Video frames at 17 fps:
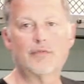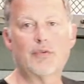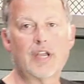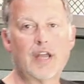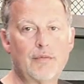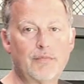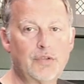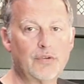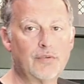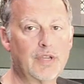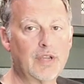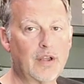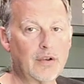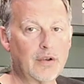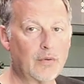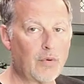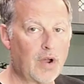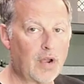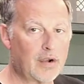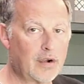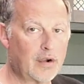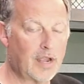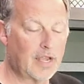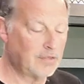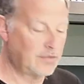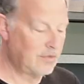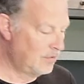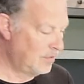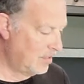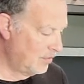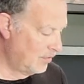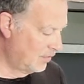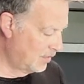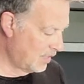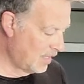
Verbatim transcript: when I'm doing underwater, I do use